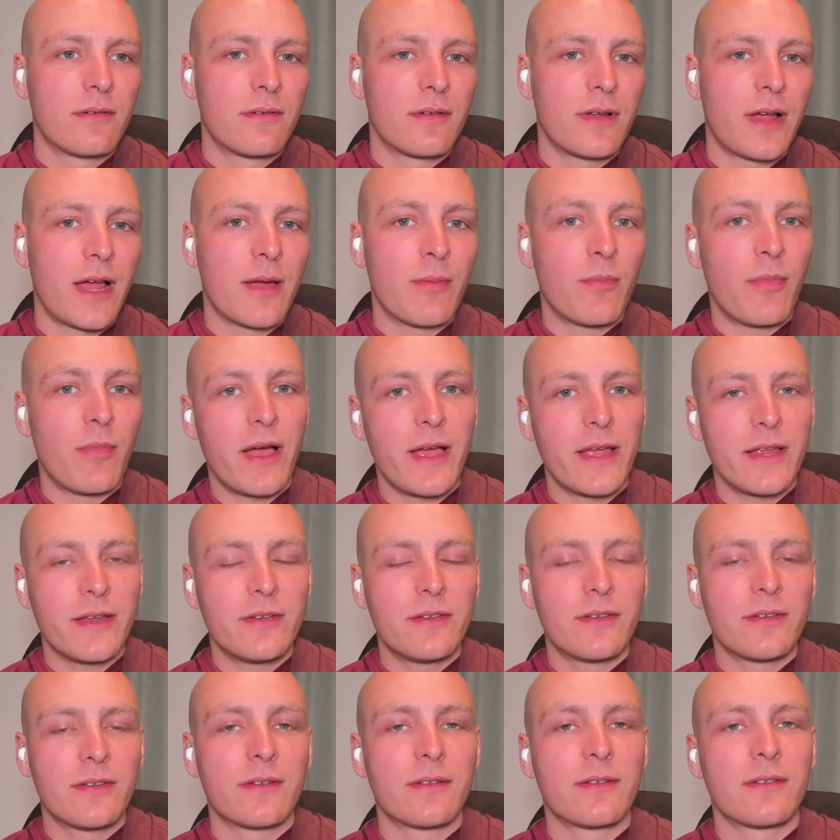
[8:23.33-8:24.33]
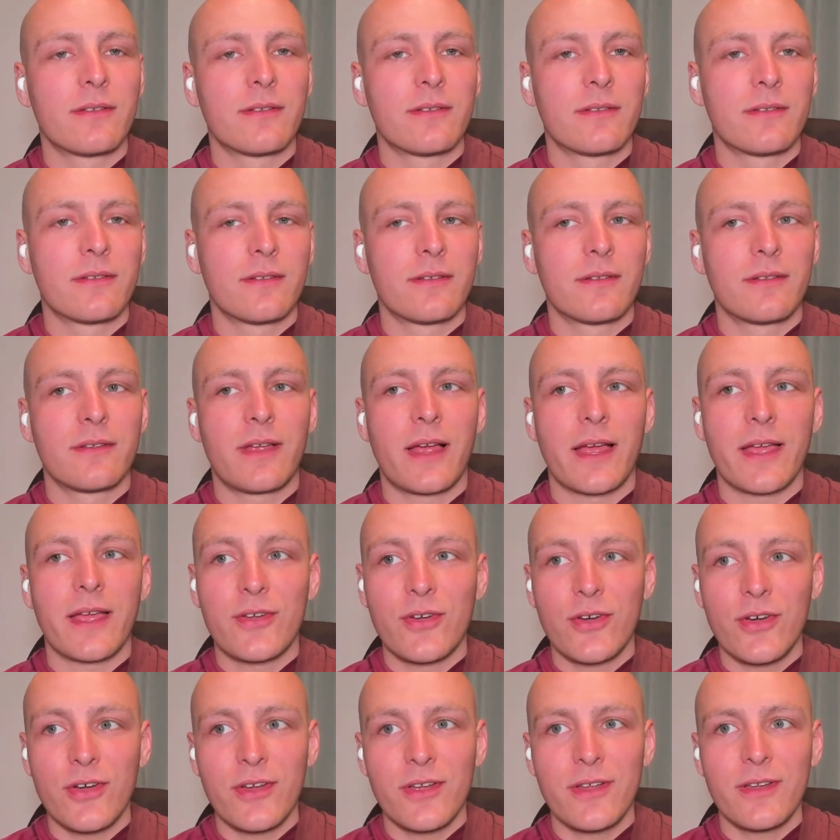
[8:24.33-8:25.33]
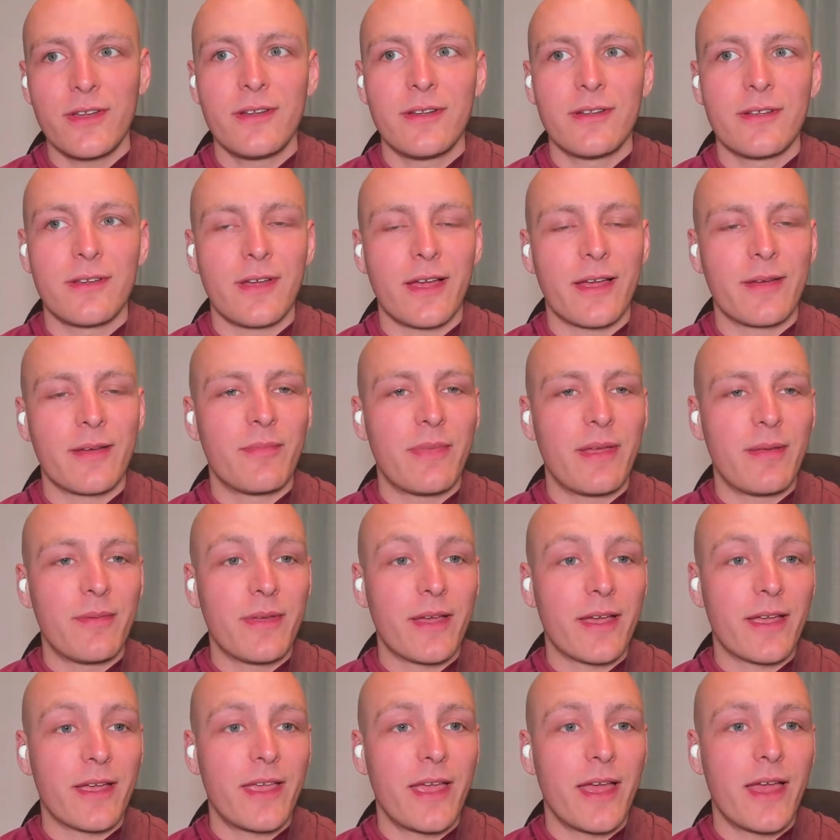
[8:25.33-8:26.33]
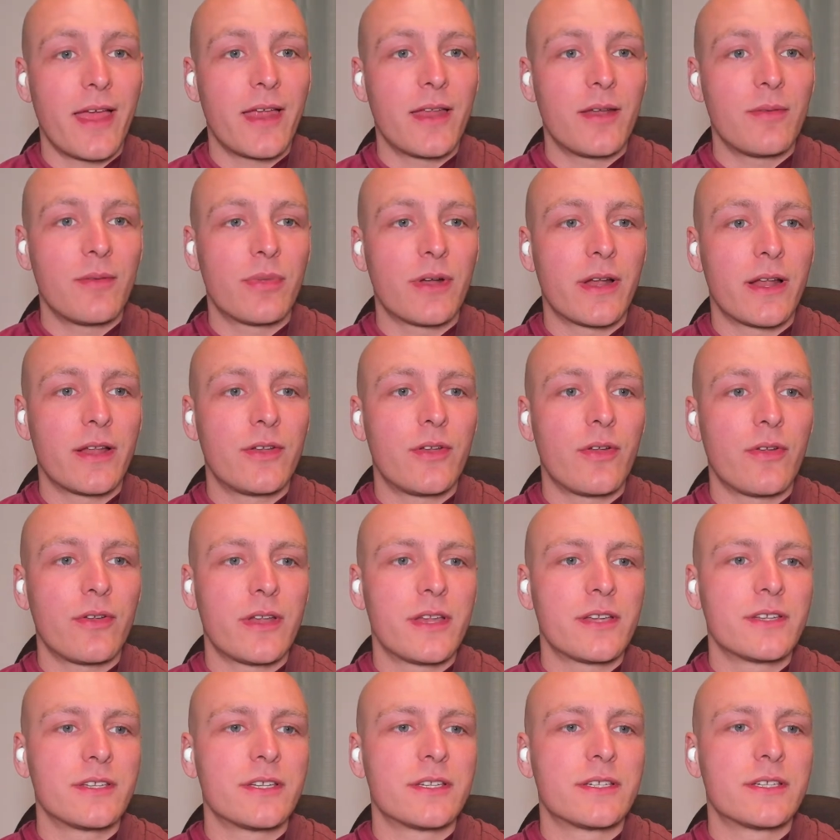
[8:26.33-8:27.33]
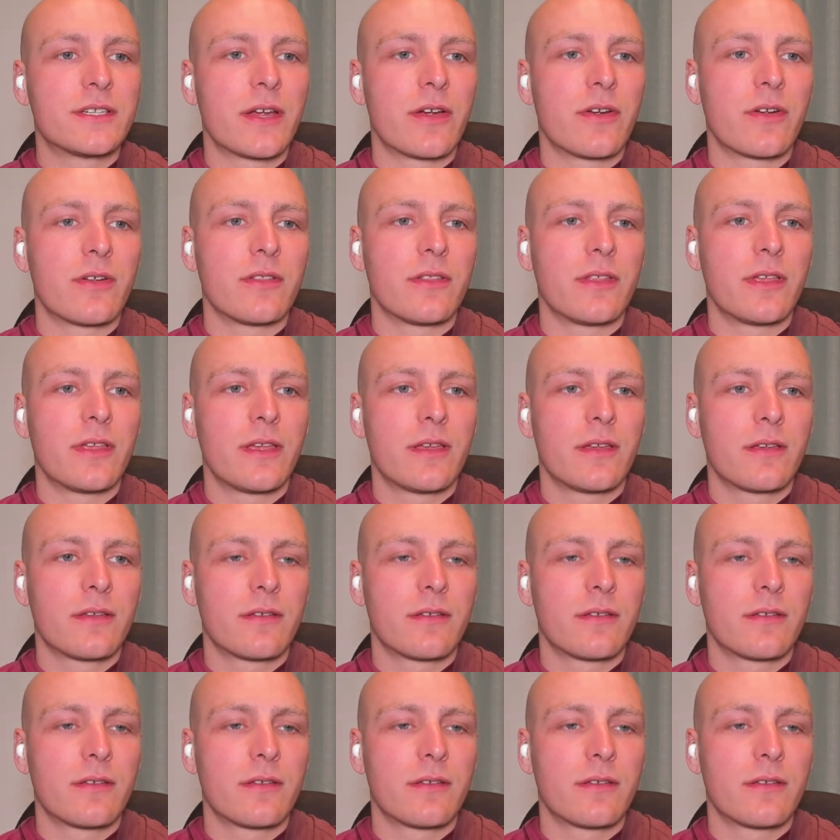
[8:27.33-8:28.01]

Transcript: I might, I could, maybe I can, but I don't necessarily.